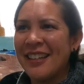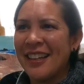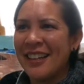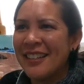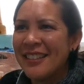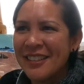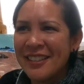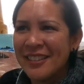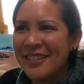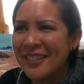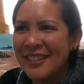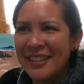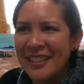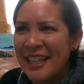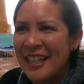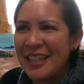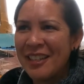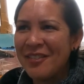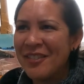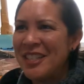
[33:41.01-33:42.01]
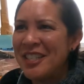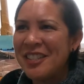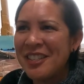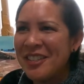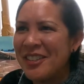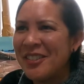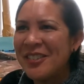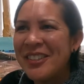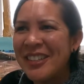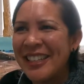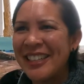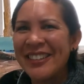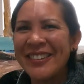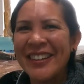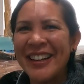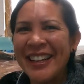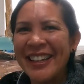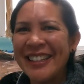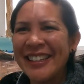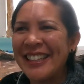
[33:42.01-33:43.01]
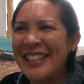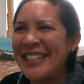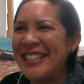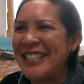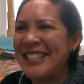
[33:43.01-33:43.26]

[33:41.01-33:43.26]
don't know, native ingenuity, right?